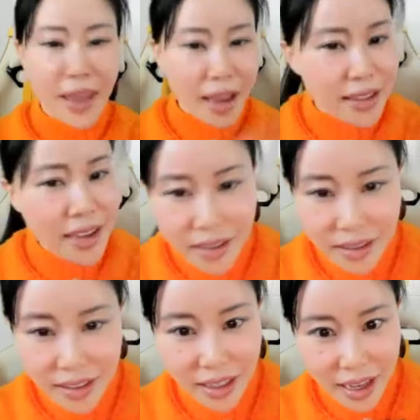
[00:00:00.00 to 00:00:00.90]

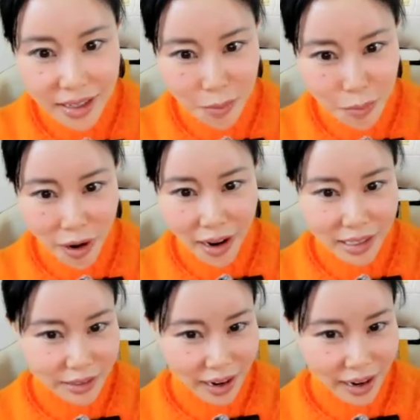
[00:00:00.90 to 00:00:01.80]
doesn't look like
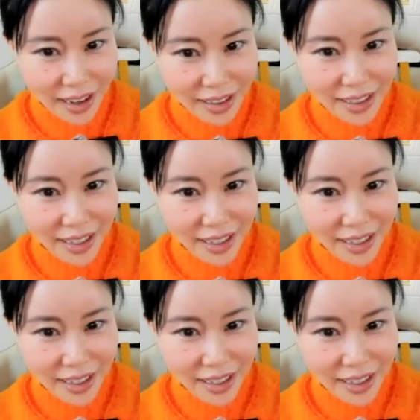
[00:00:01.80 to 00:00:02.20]
surprise, right?